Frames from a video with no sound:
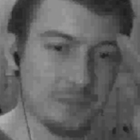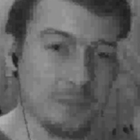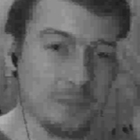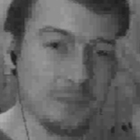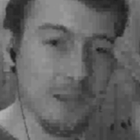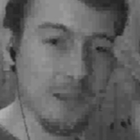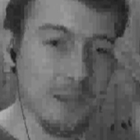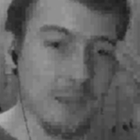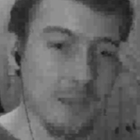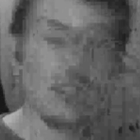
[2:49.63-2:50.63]
where he is
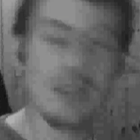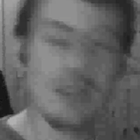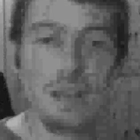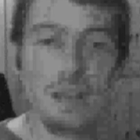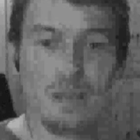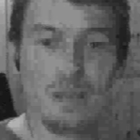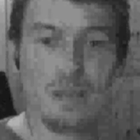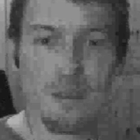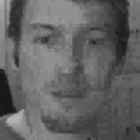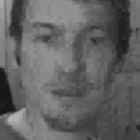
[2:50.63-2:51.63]
asked the
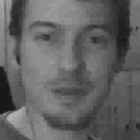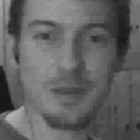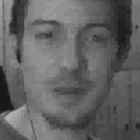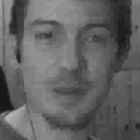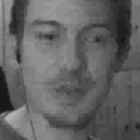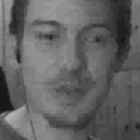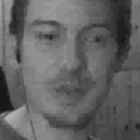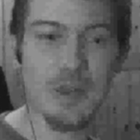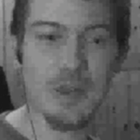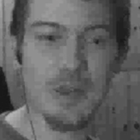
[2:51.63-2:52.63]
question about
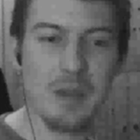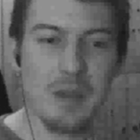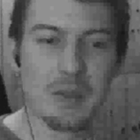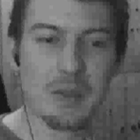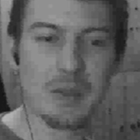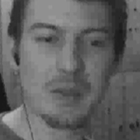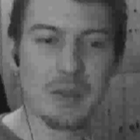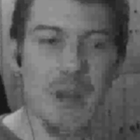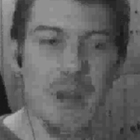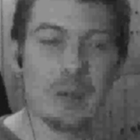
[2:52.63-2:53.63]
how
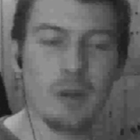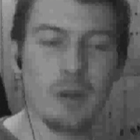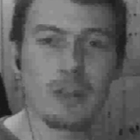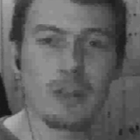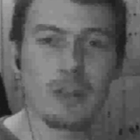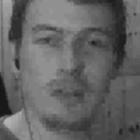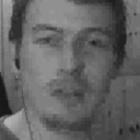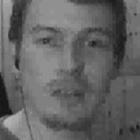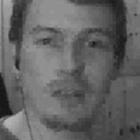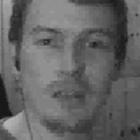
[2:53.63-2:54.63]
homosexuality
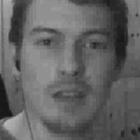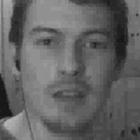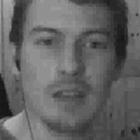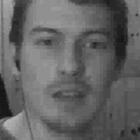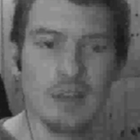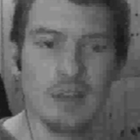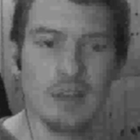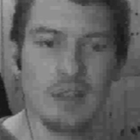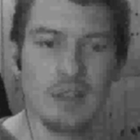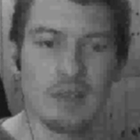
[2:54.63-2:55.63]
can survive if
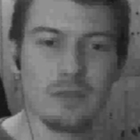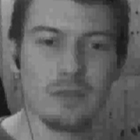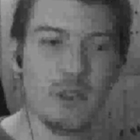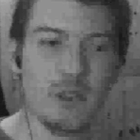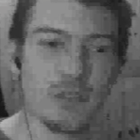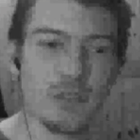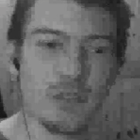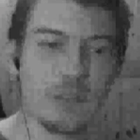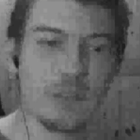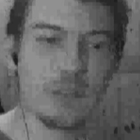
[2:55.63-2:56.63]
obviously, well,
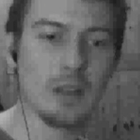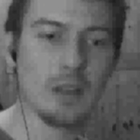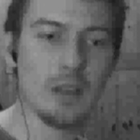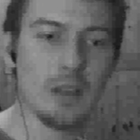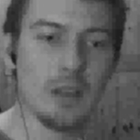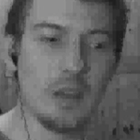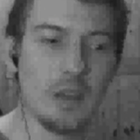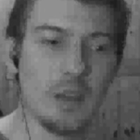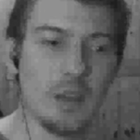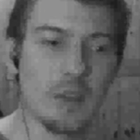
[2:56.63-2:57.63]
uh, there
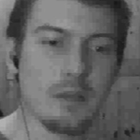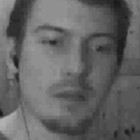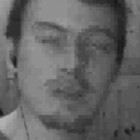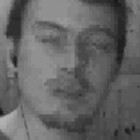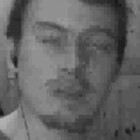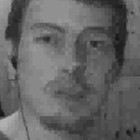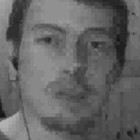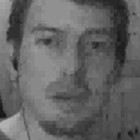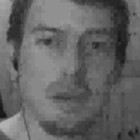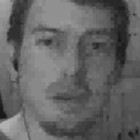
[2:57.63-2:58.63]
is a Darwinian
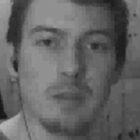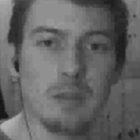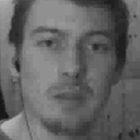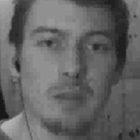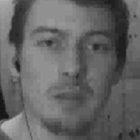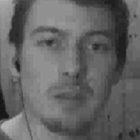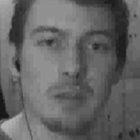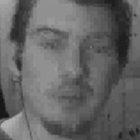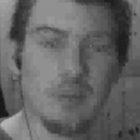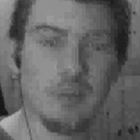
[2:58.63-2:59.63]
paradox. The more
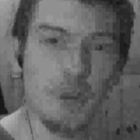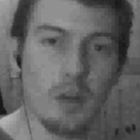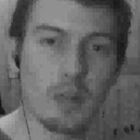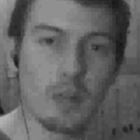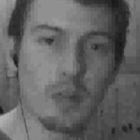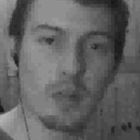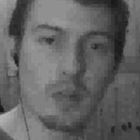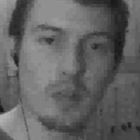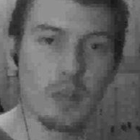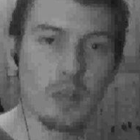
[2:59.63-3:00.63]
homosexual
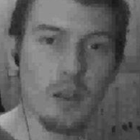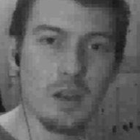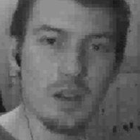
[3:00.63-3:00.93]
uh,